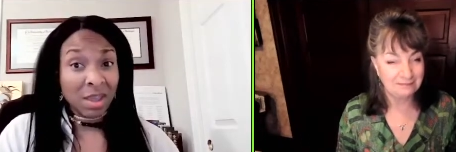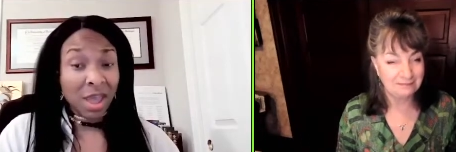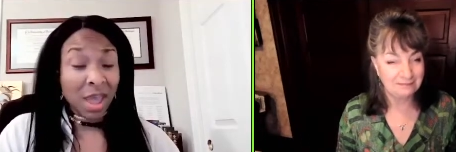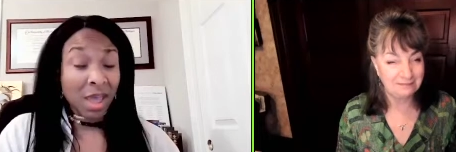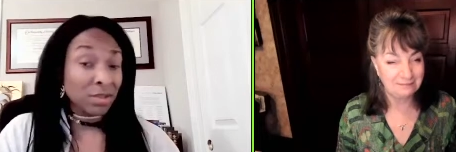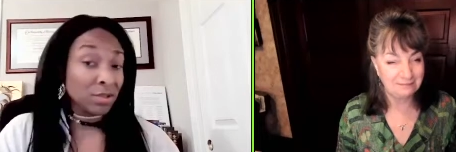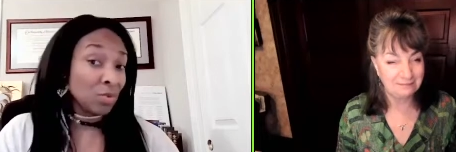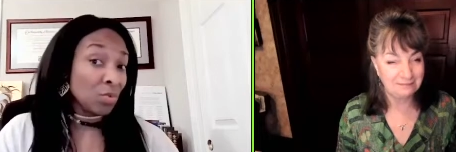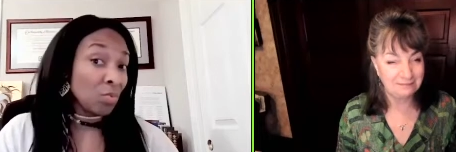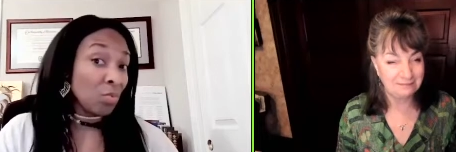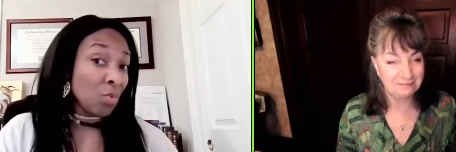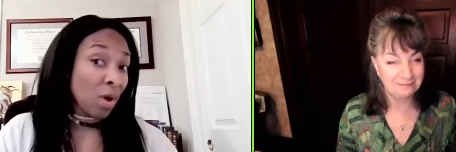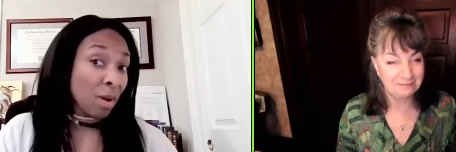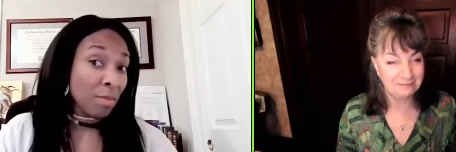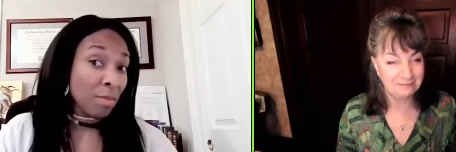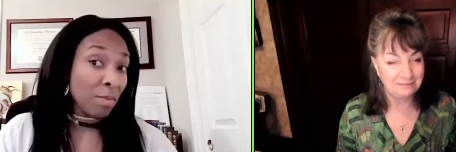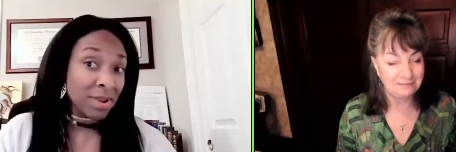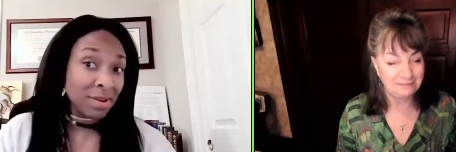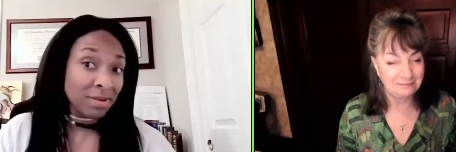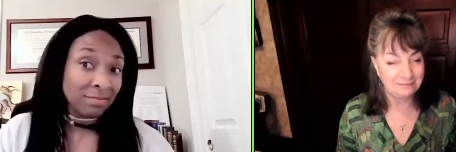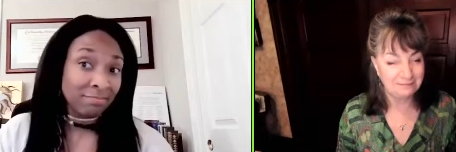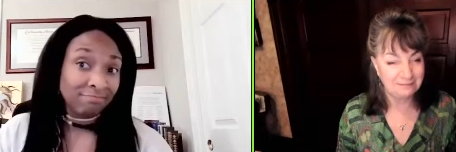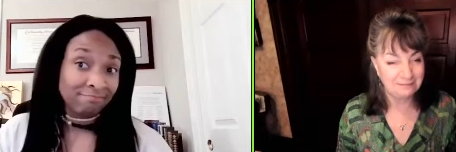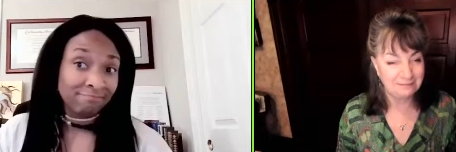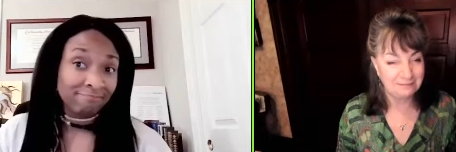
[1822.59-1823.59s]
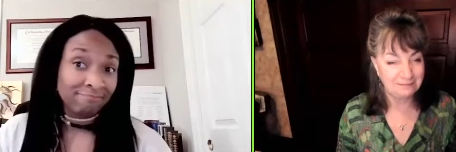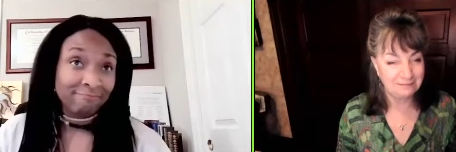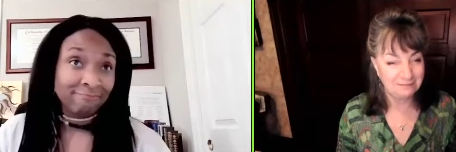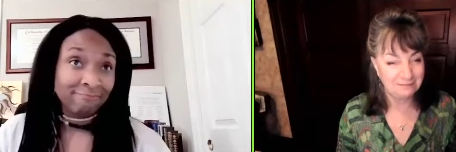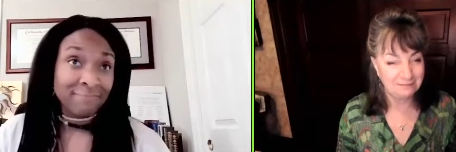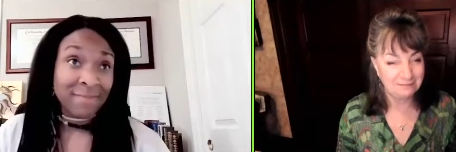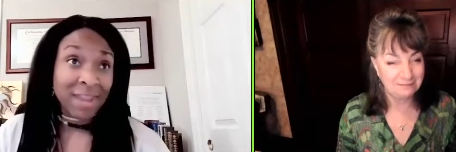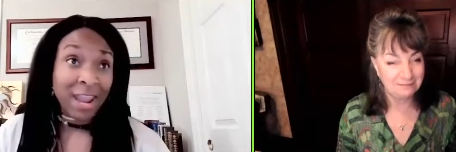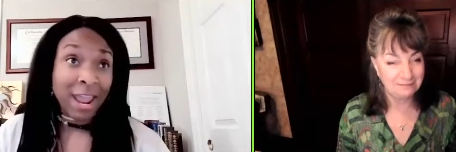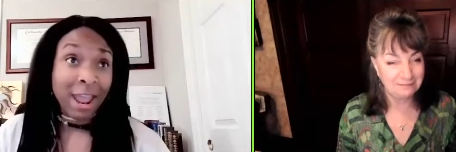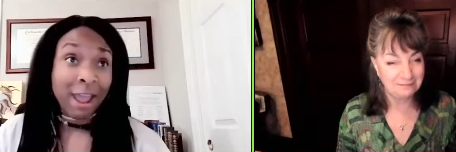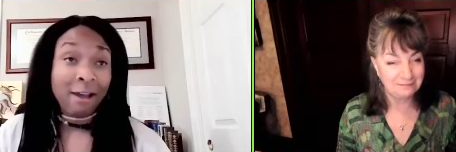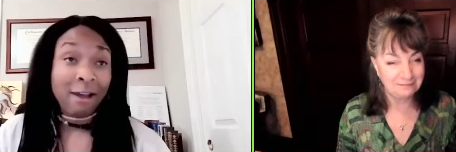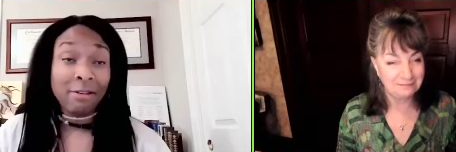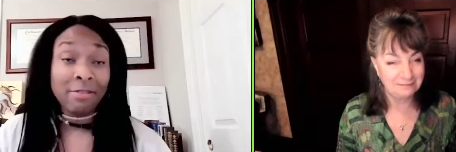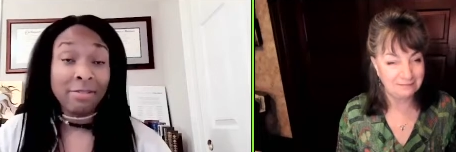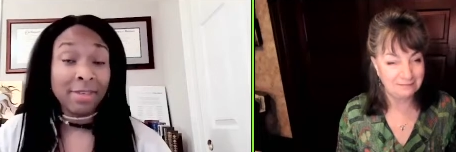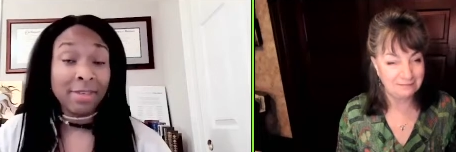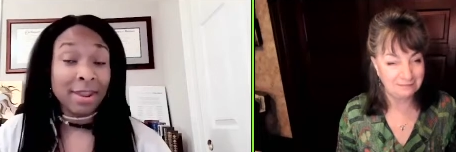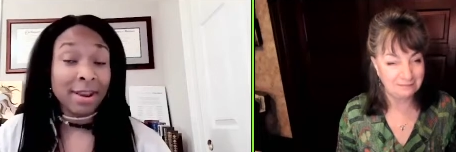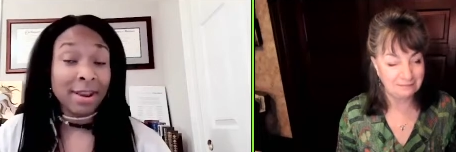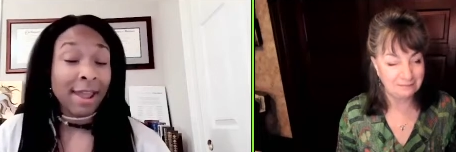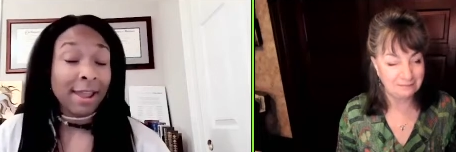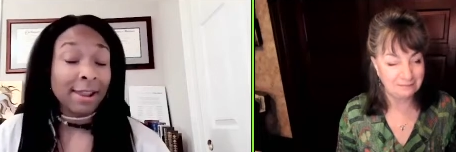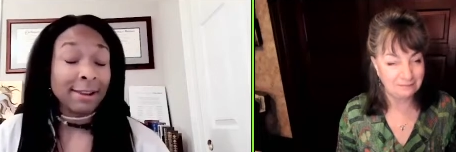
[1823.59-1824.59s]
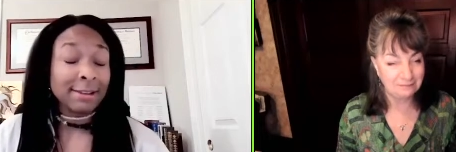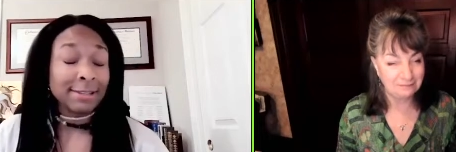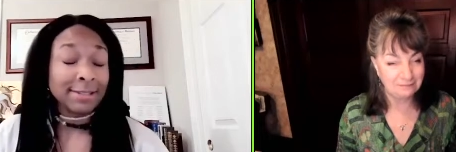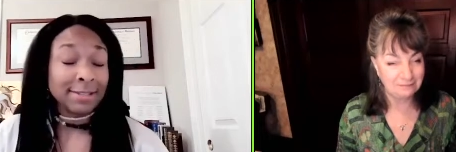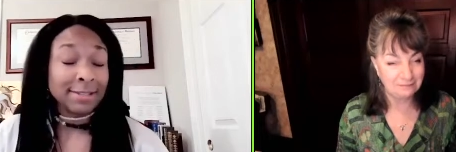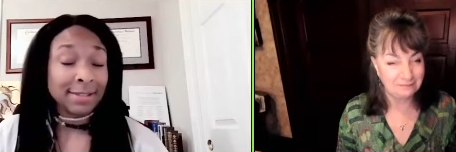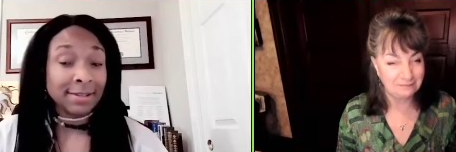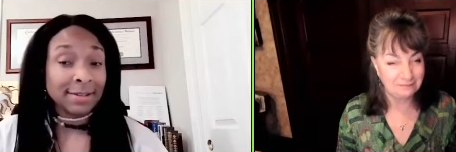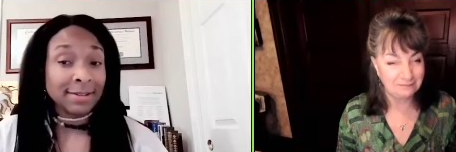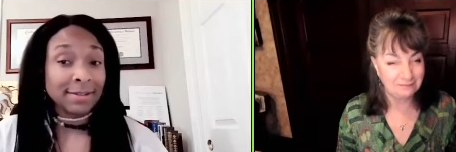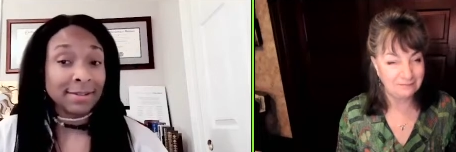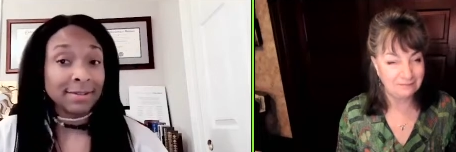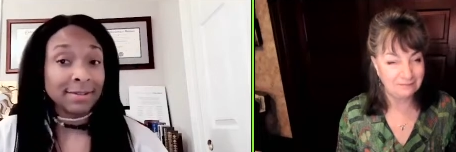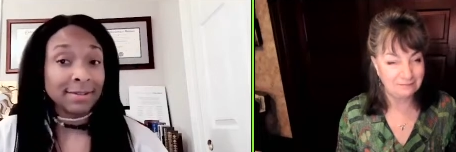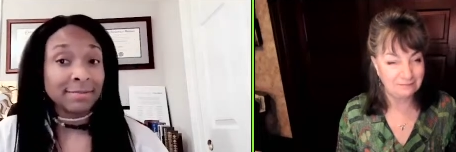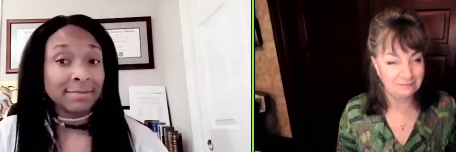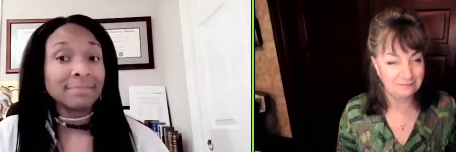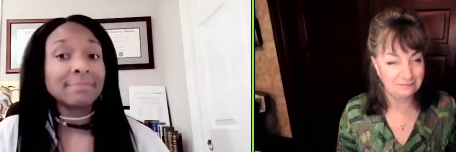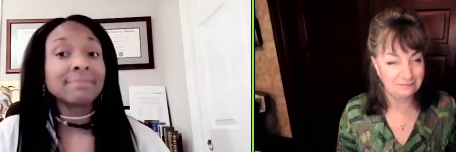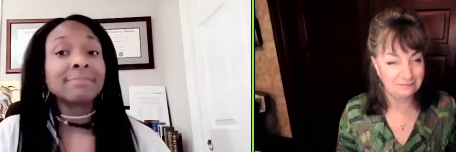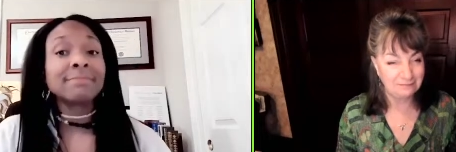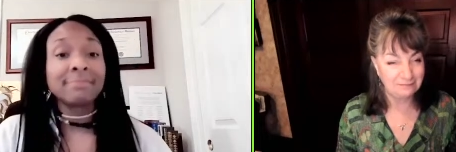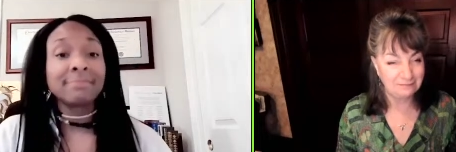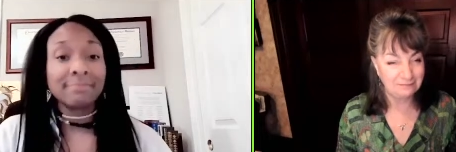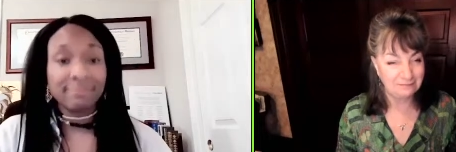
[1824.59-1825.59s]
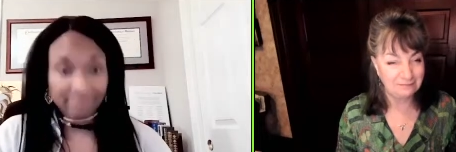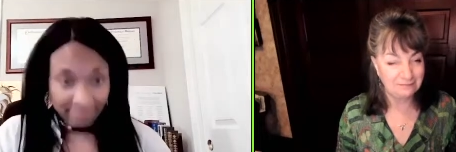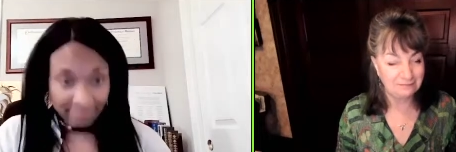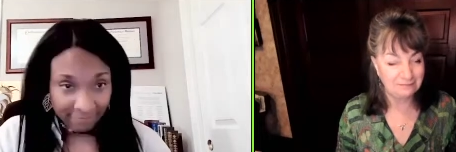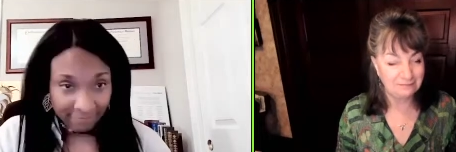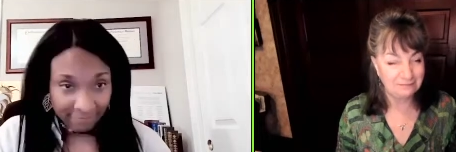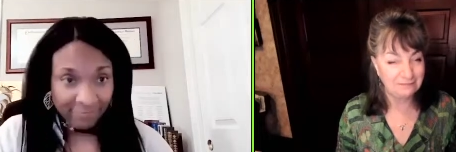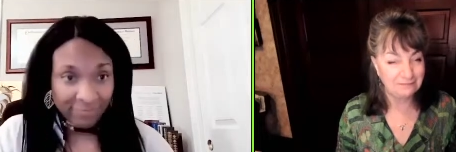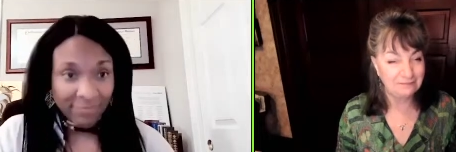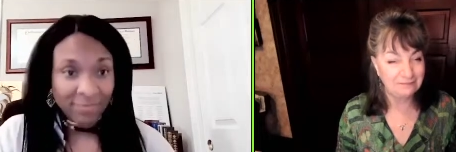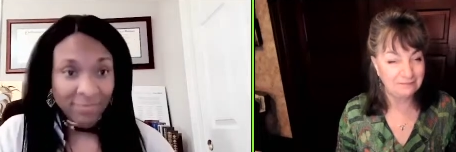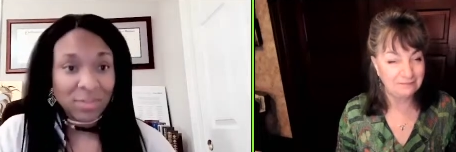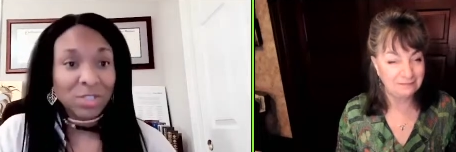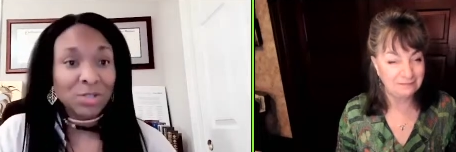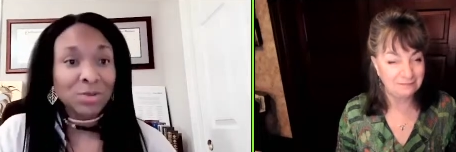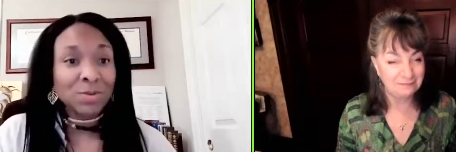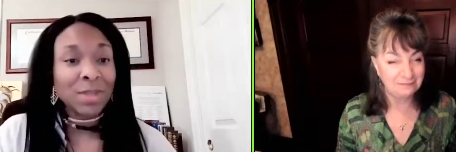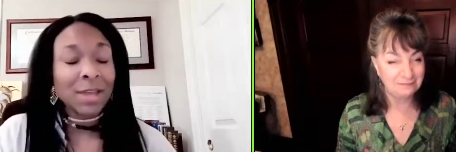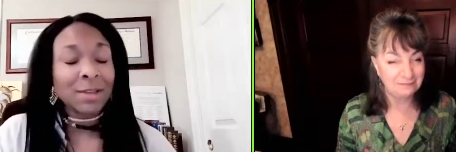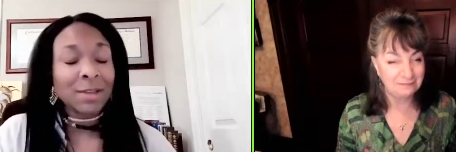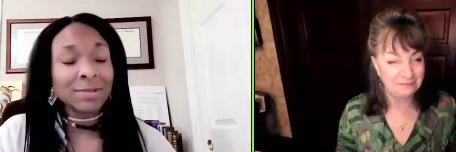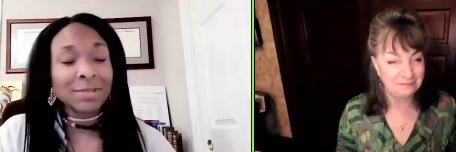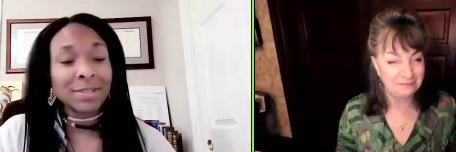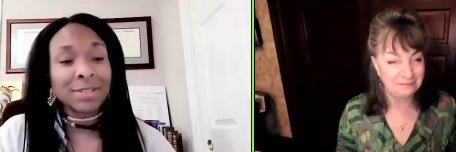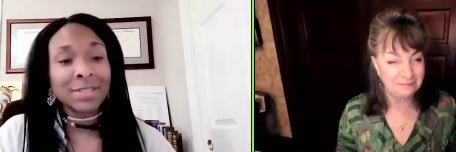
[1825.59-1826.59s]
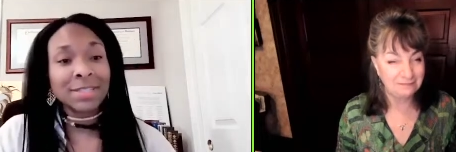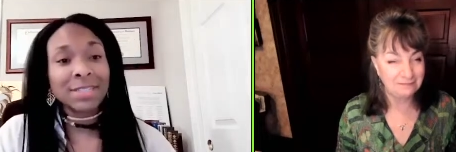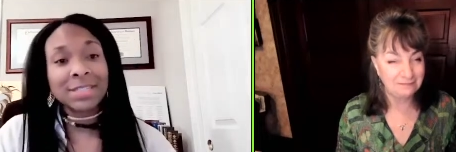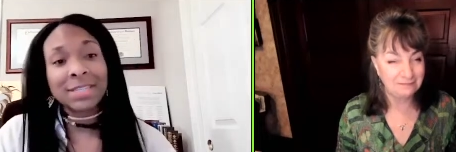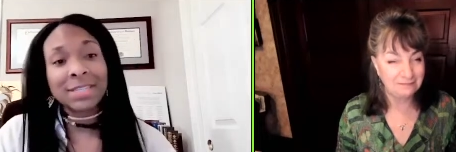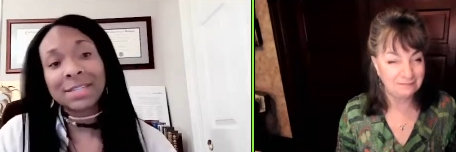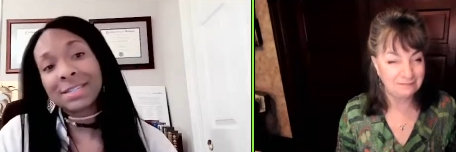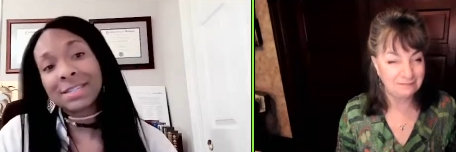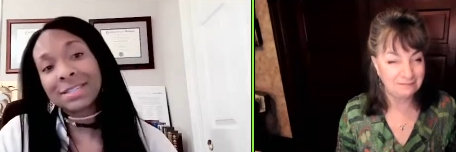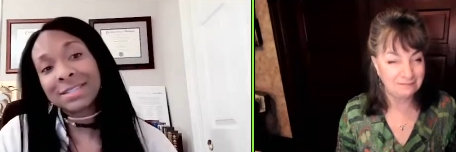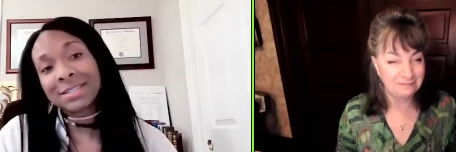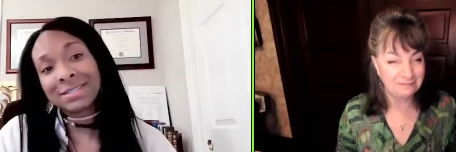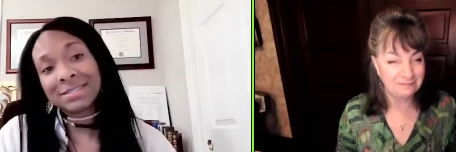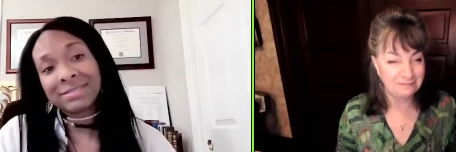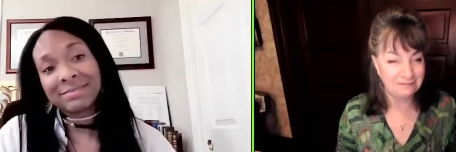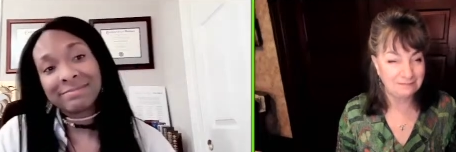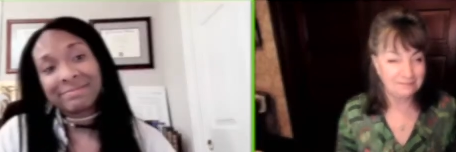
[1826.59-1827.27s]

Speaker 1: as a woman now than I did 2006.